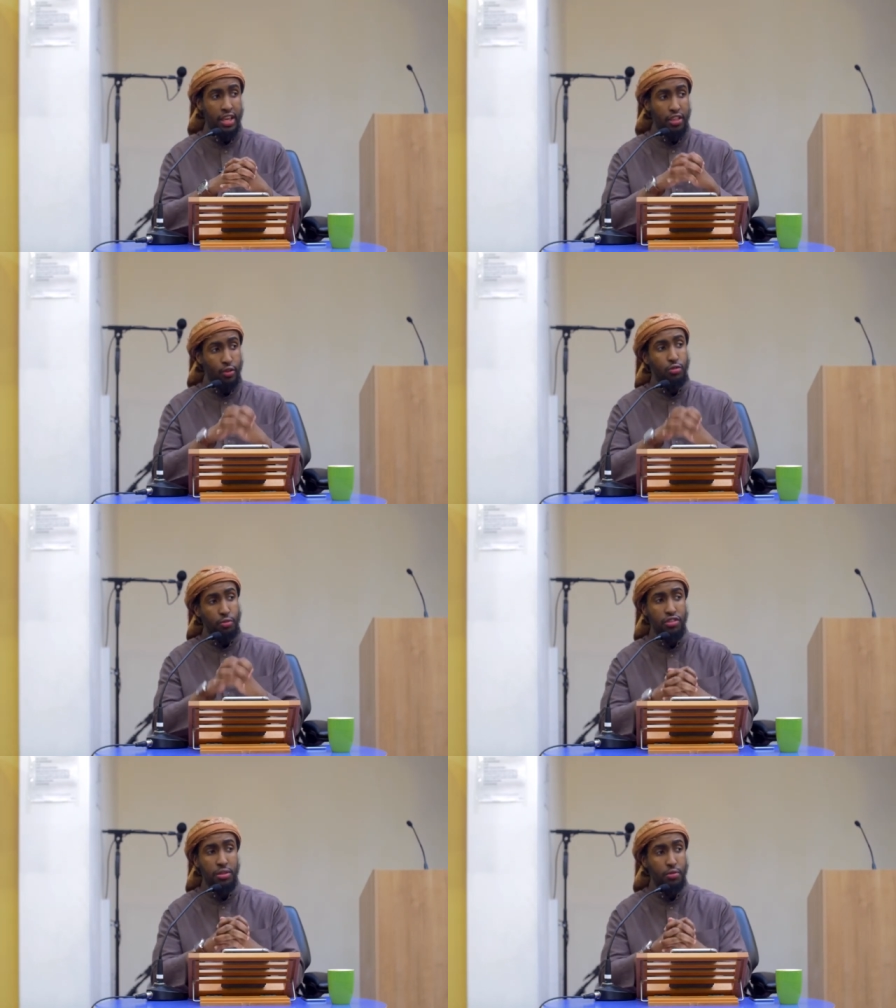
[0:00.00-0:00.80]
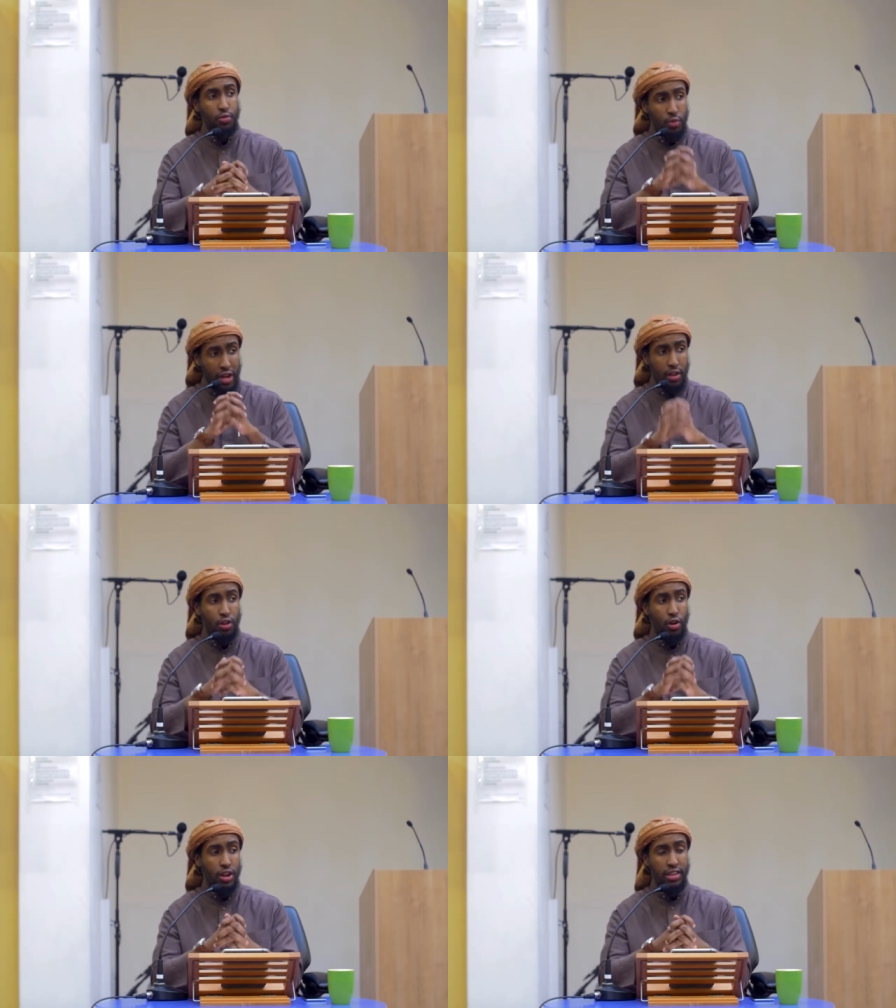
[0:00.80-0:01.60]
those Muslims who were
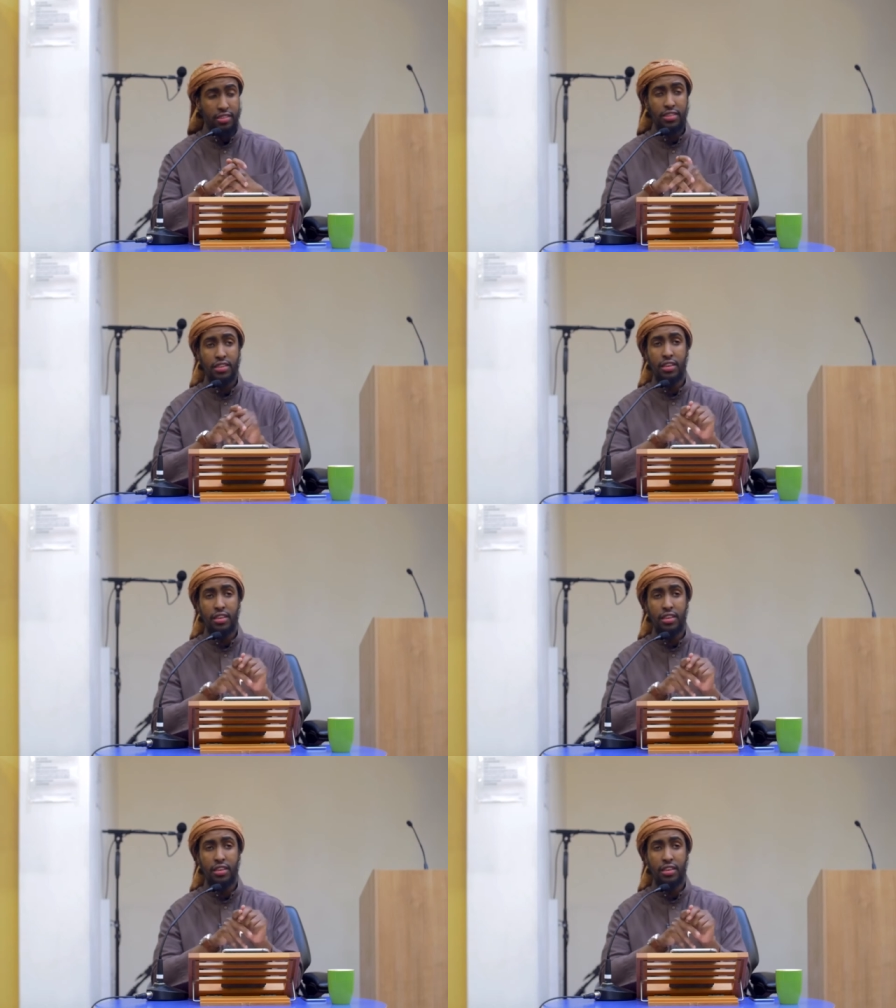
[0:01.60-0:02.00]
alcoholics,